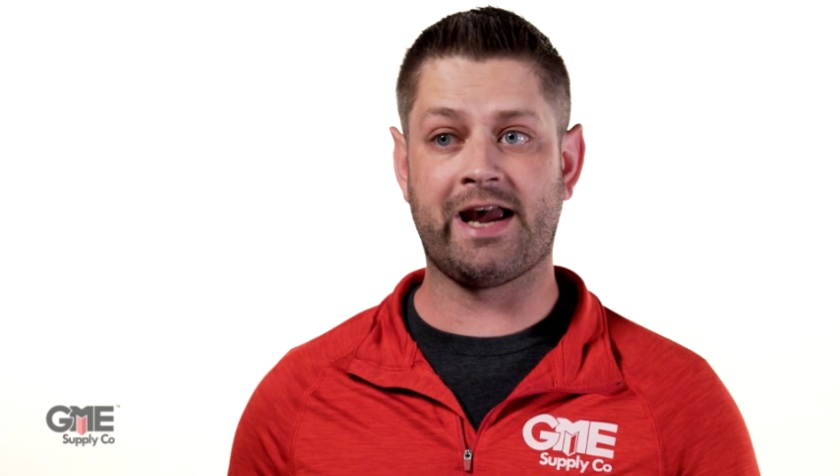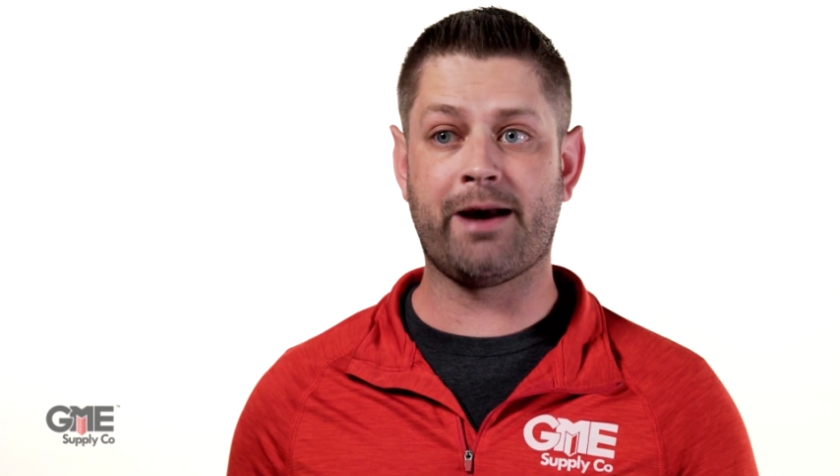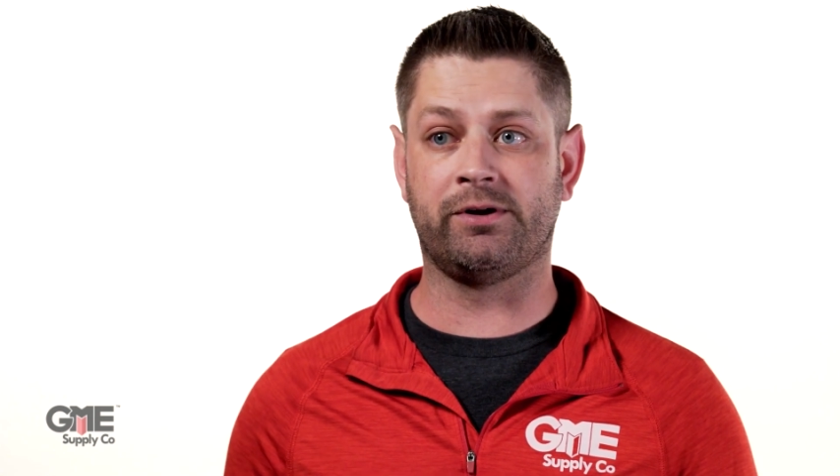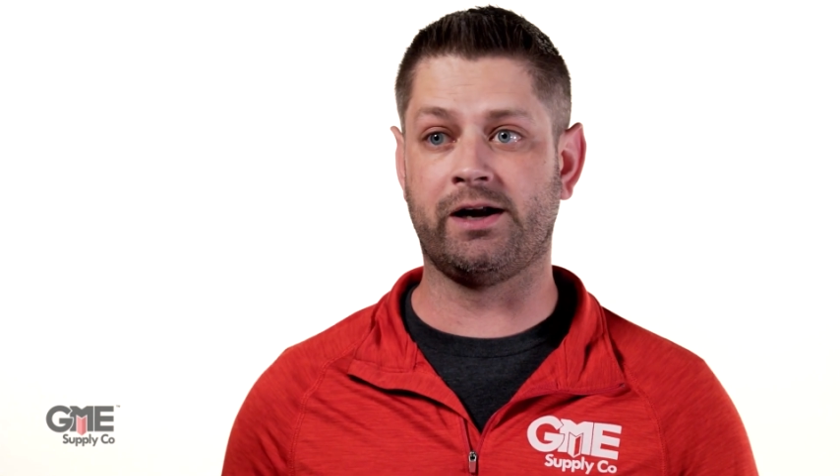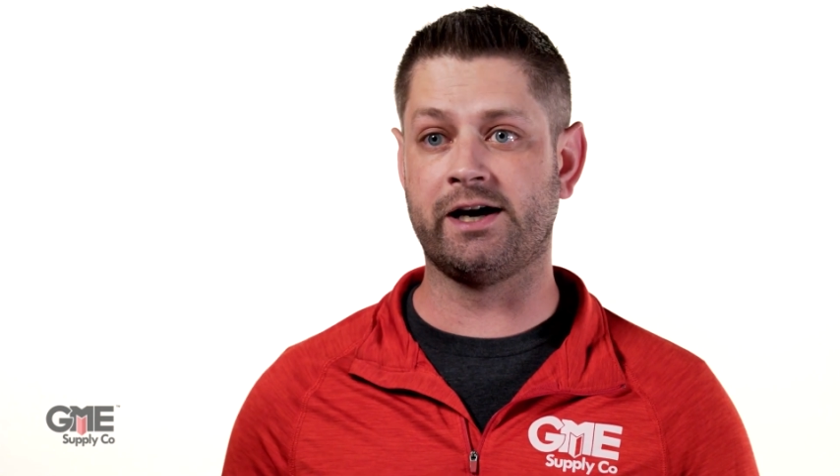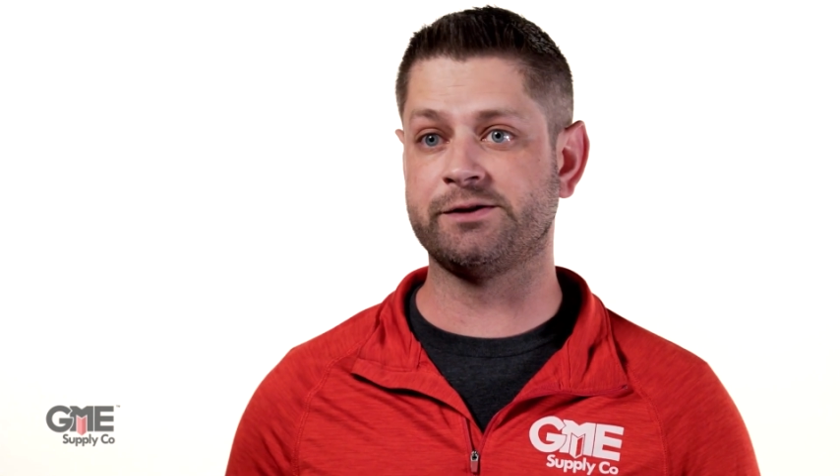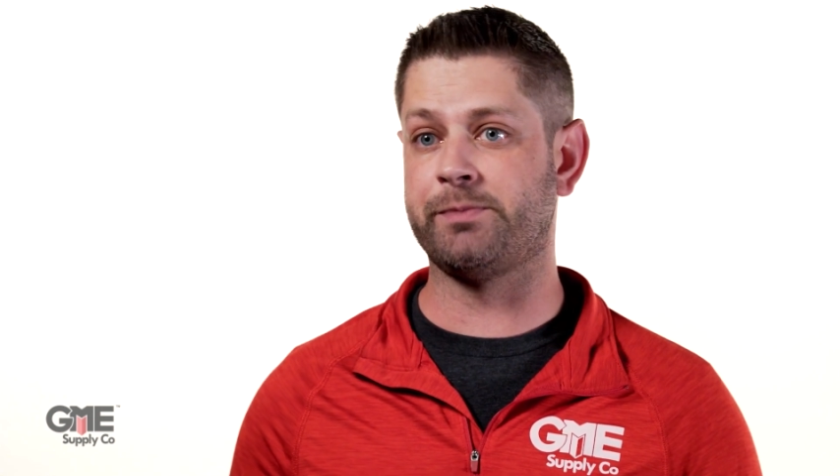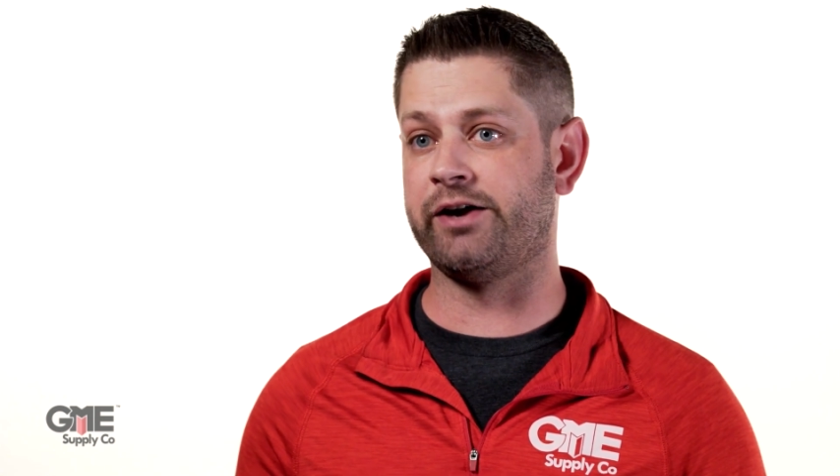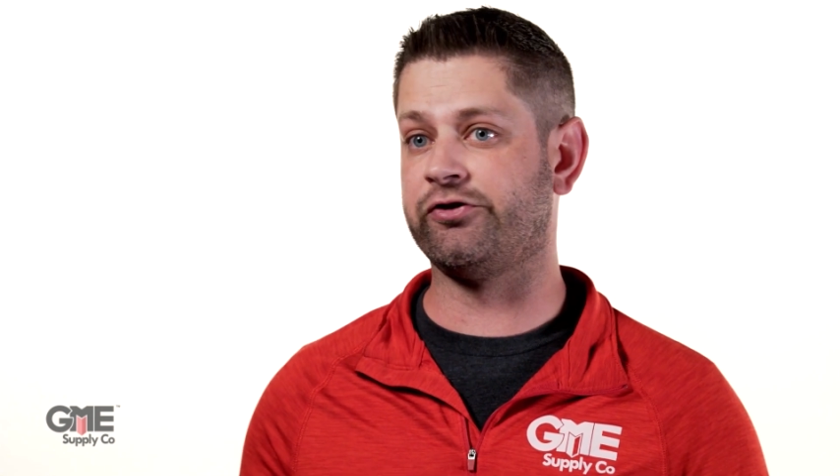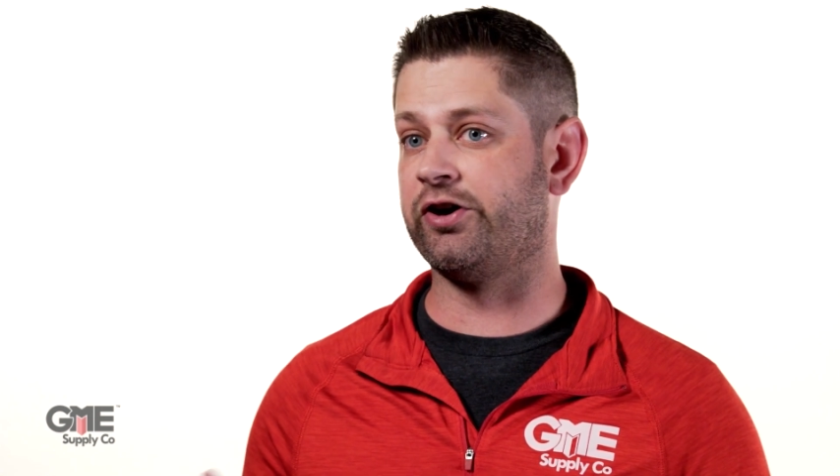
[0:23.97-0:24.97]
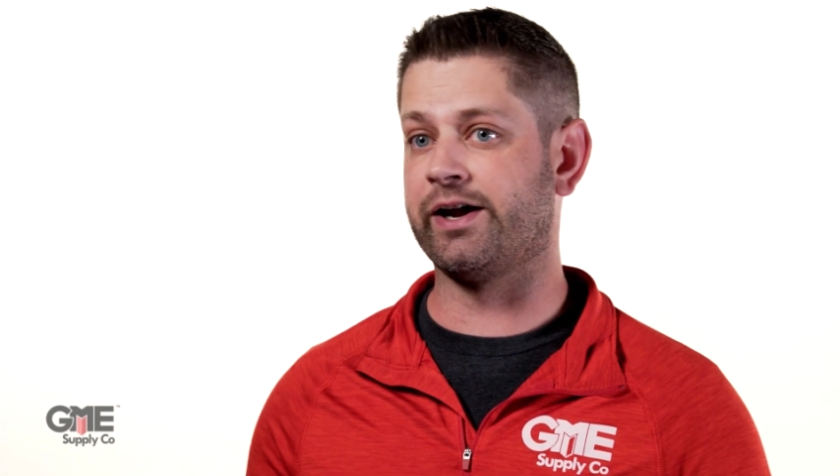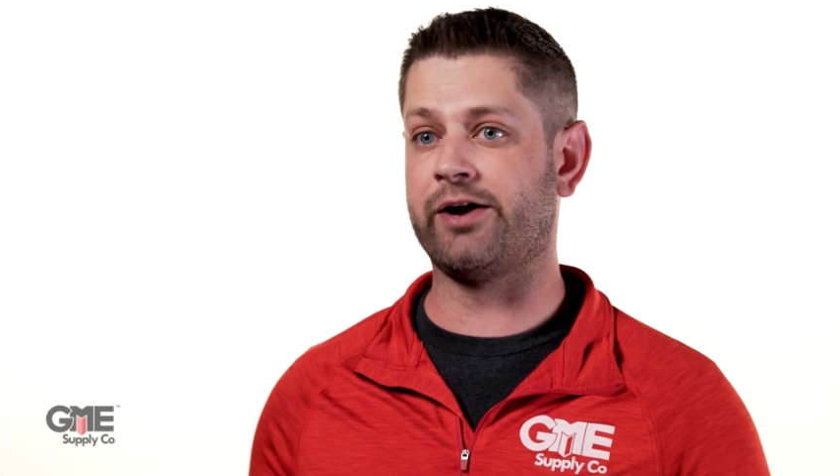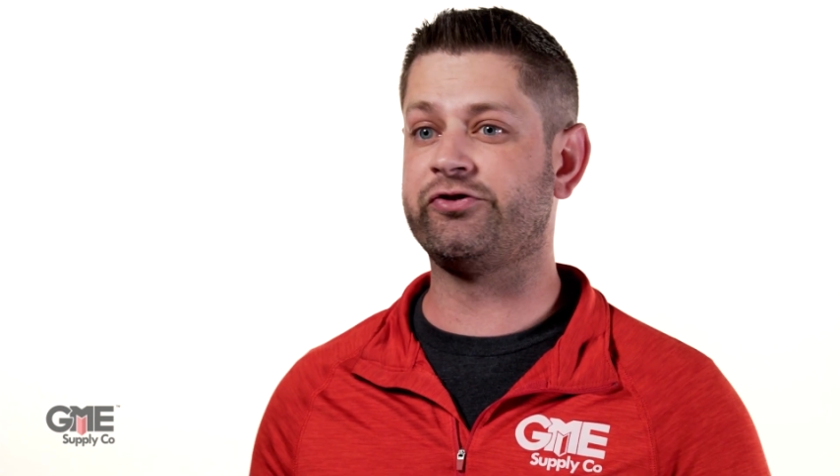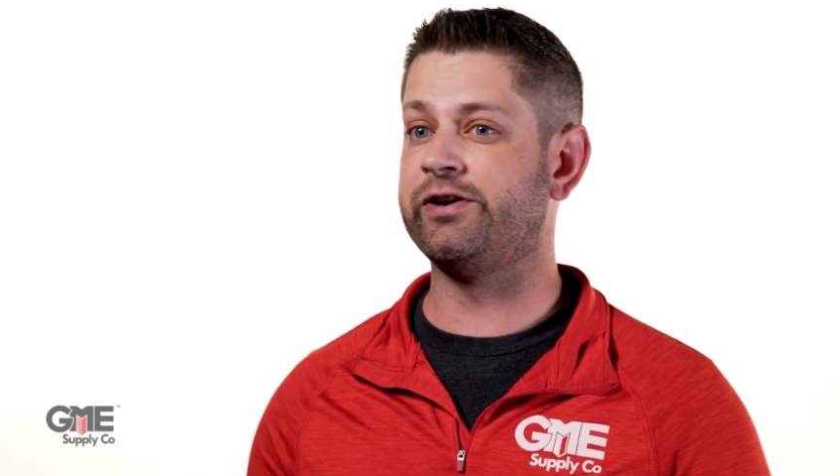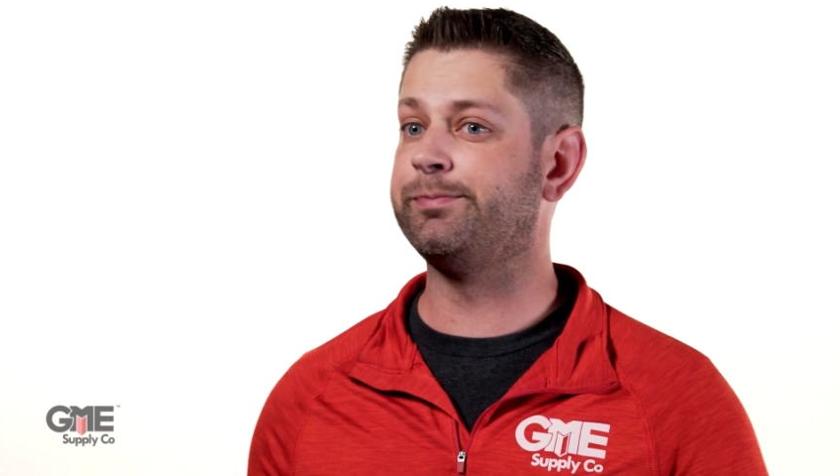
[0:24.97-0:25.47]
to capitalize by
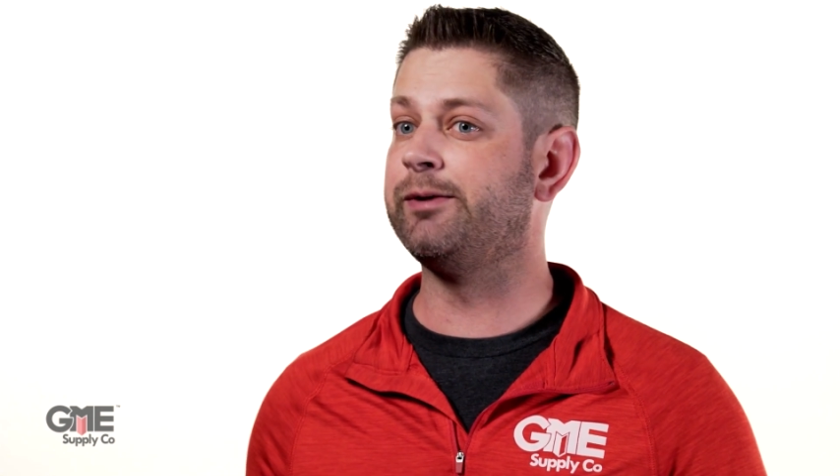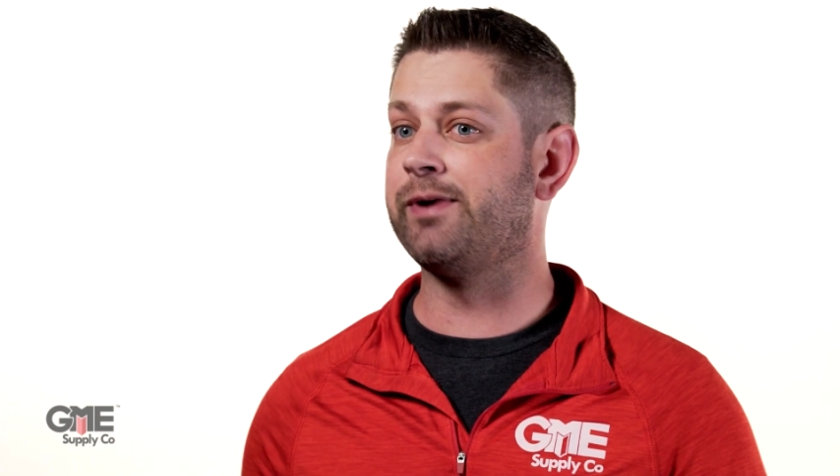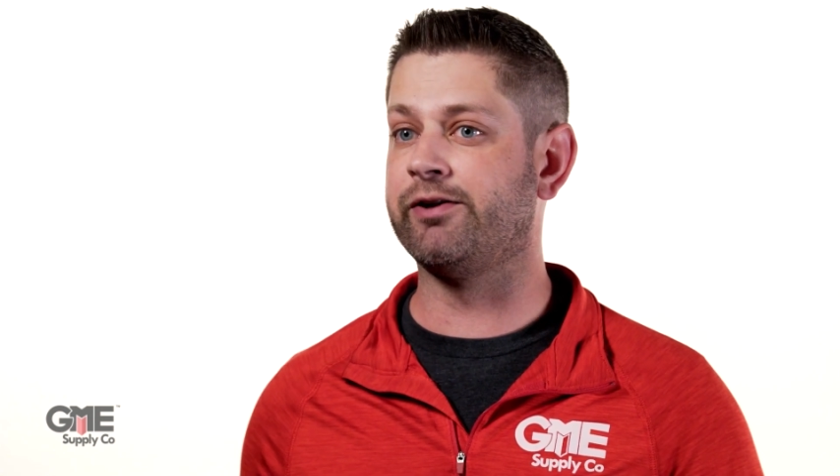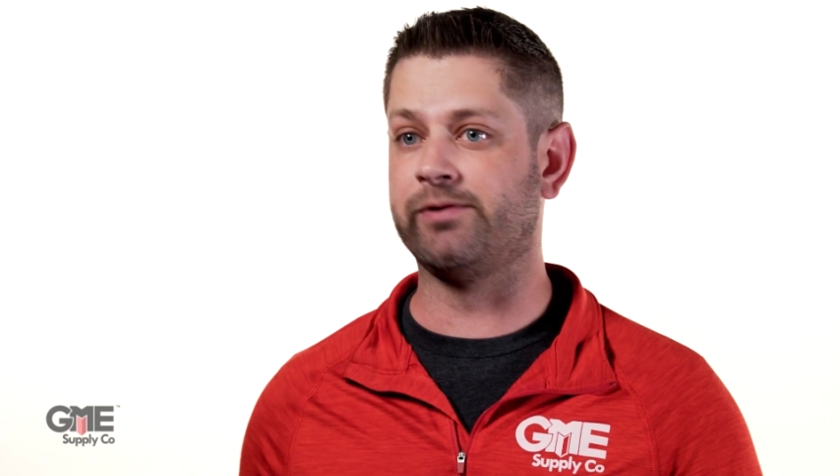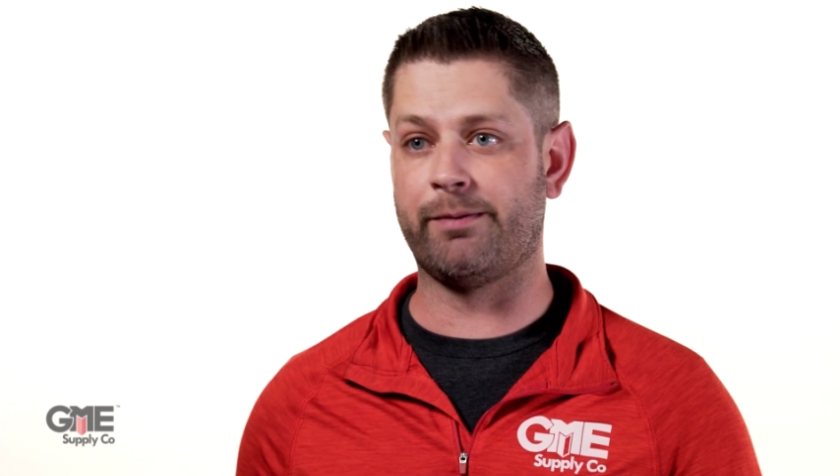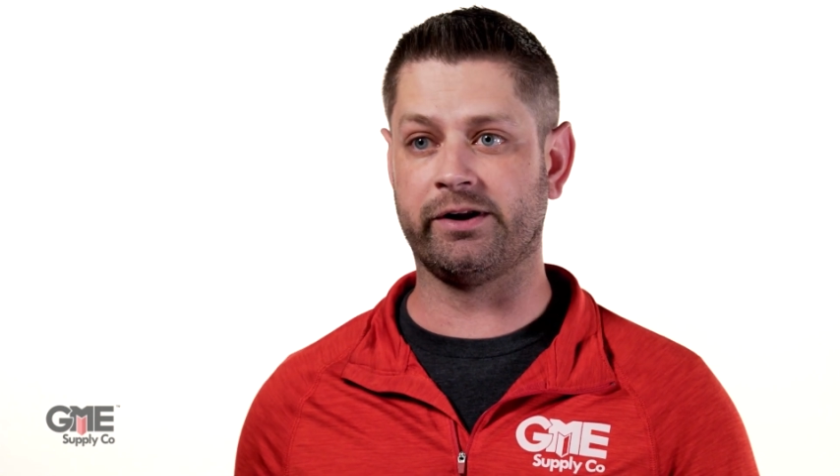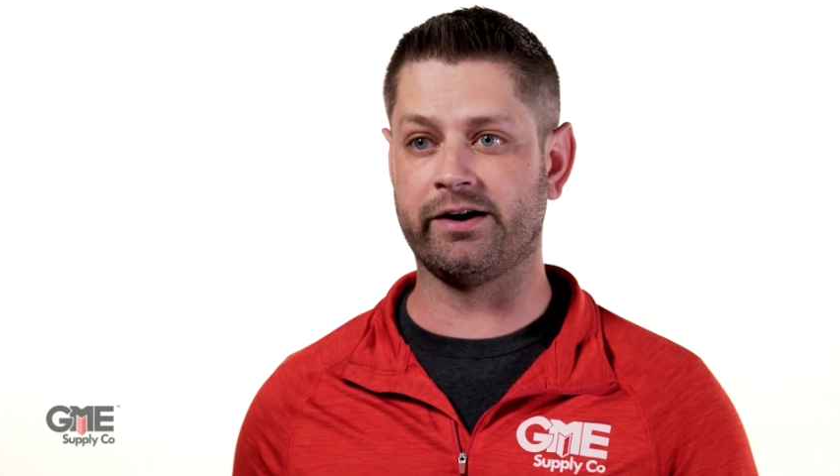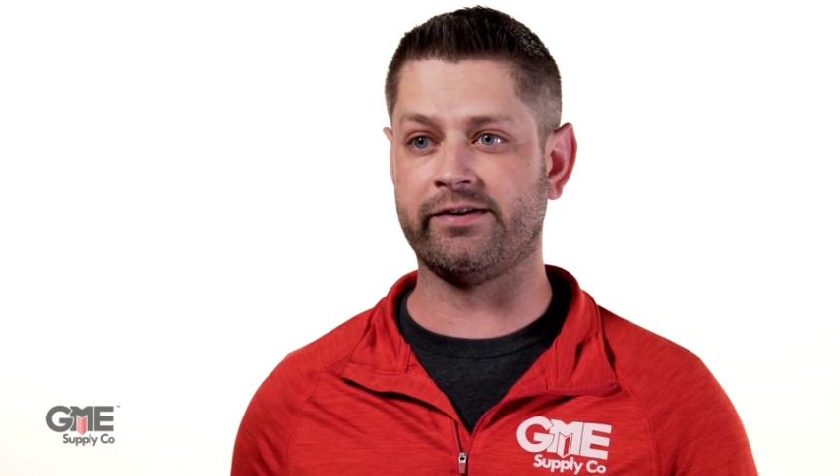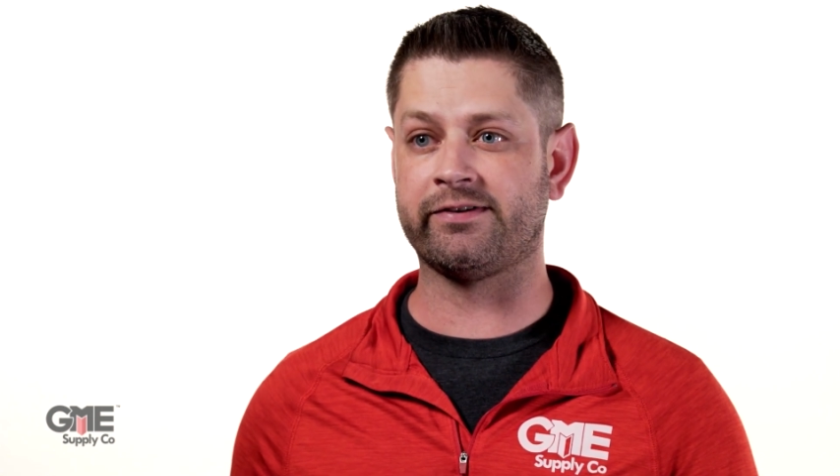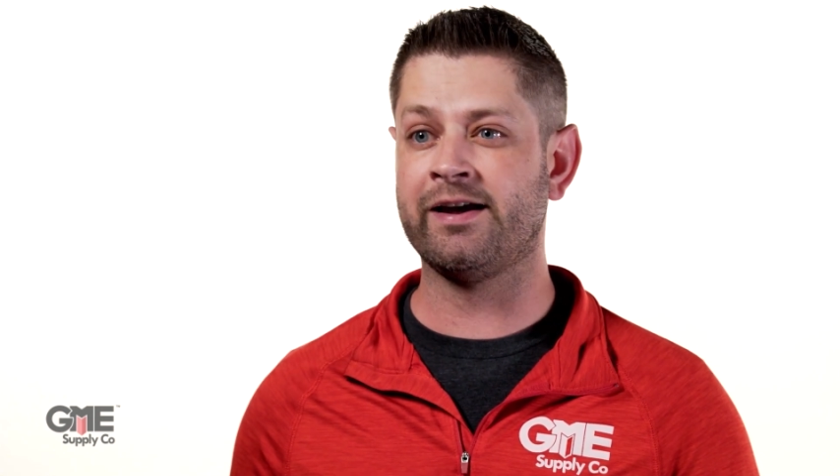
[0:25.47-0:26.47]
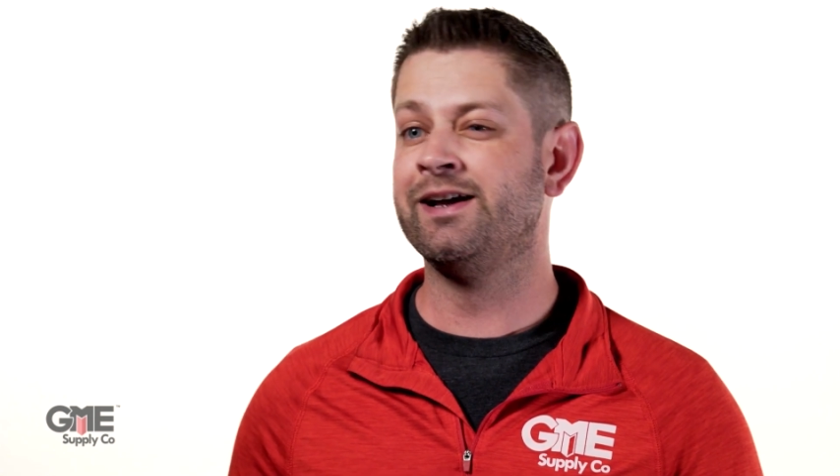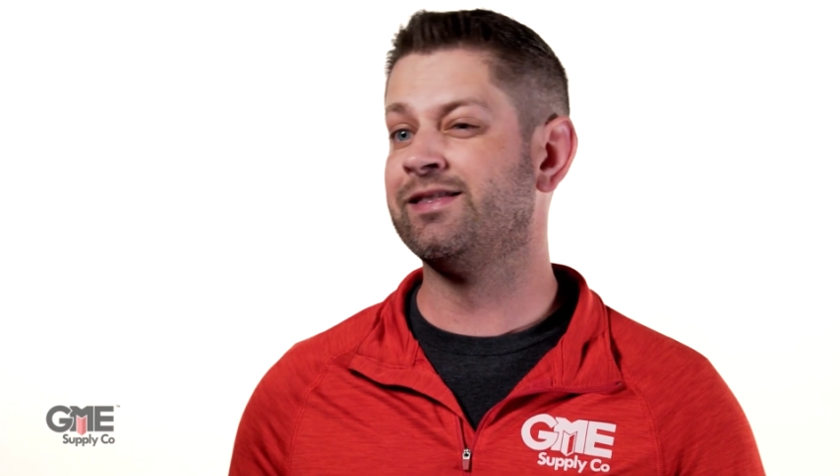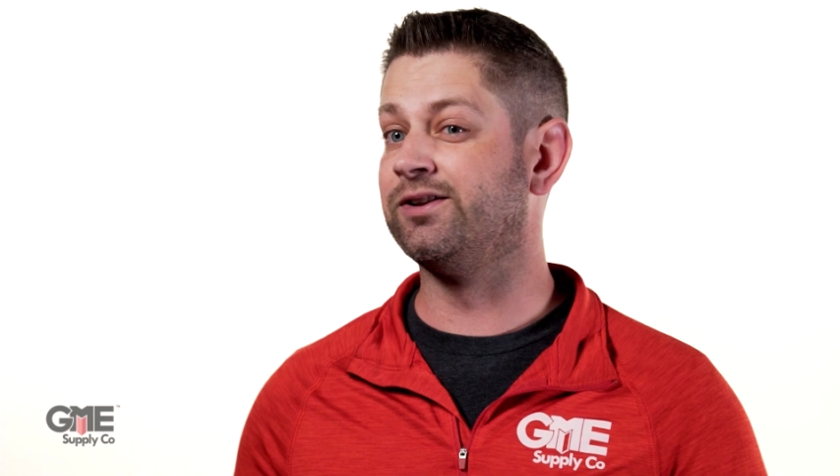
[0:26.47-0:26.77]
churning out cheaply made replicas